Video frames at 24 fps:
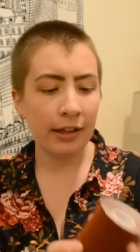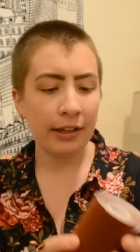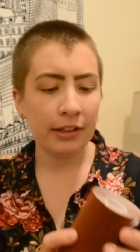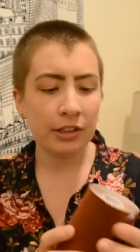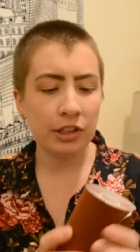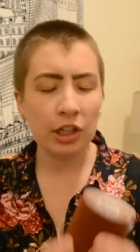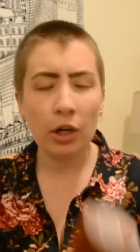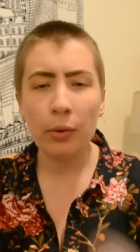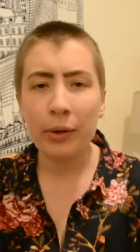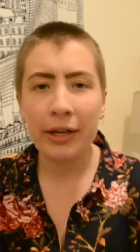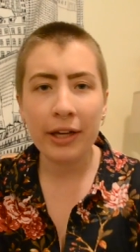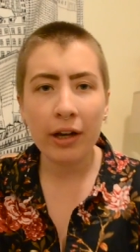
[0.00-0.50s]

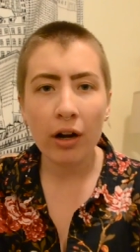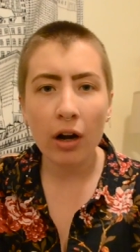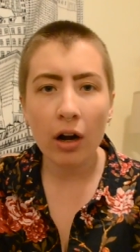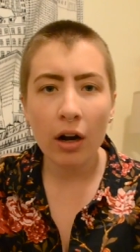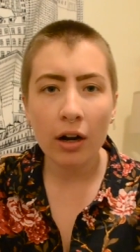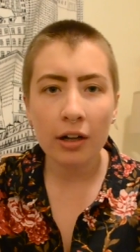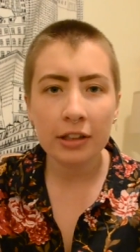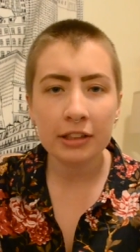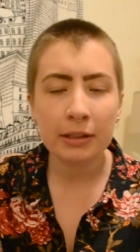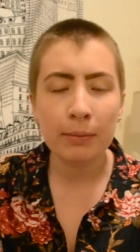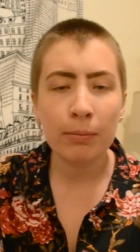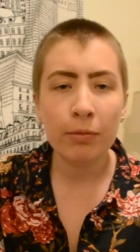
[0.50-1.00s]
So here
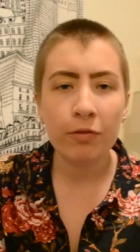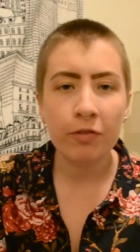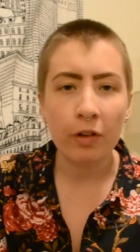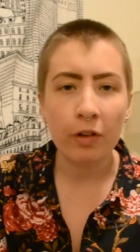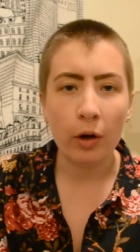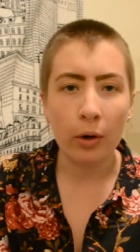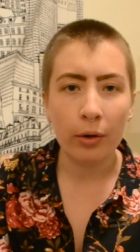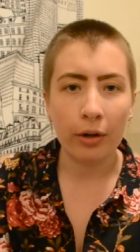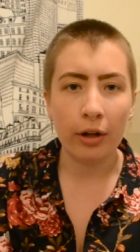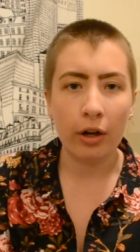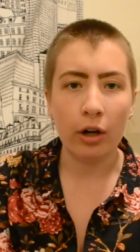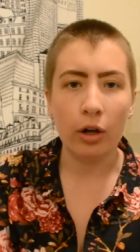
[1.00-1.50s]
are some
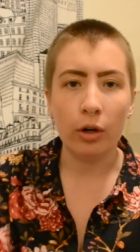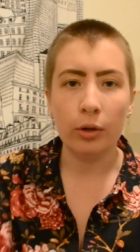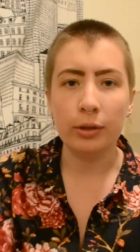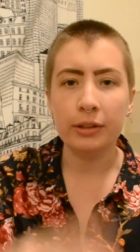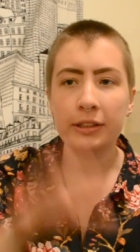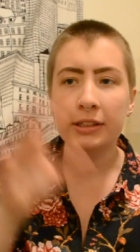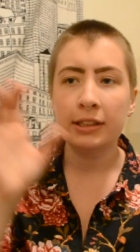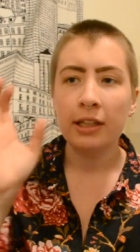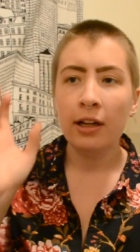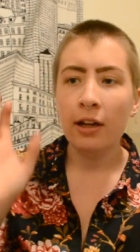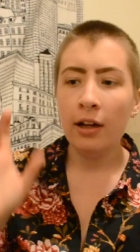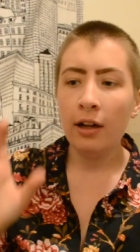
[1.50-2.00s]

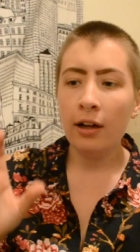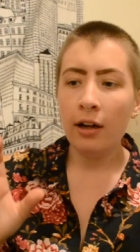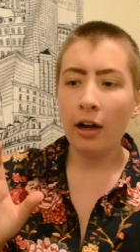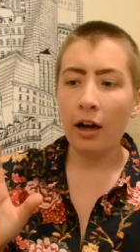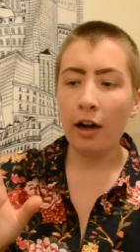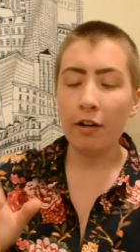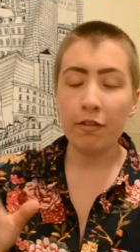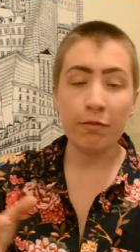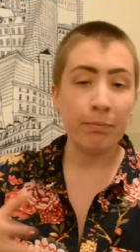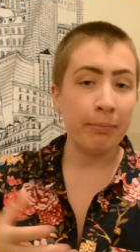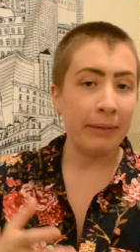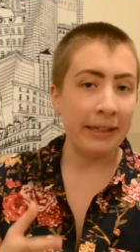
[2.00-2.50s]
photos
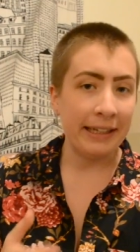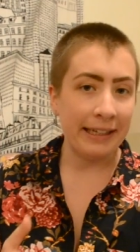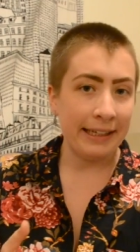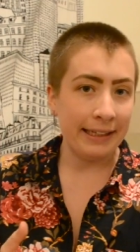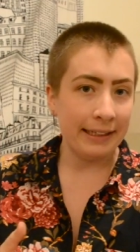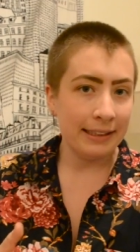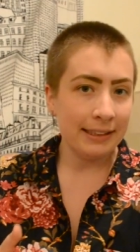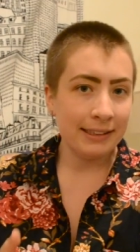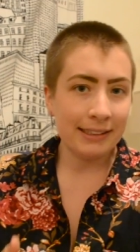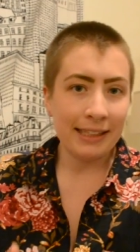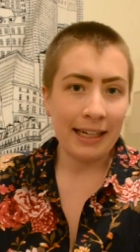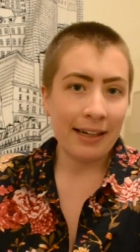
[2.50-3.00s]
of me
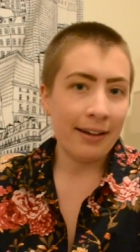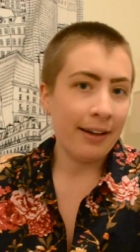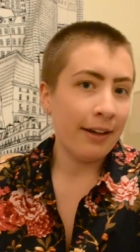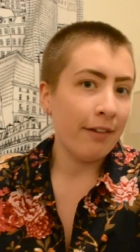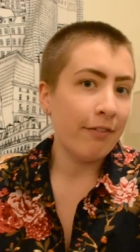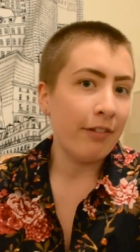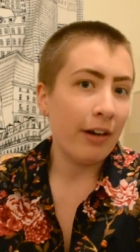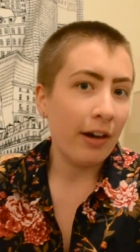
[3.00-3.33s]
standing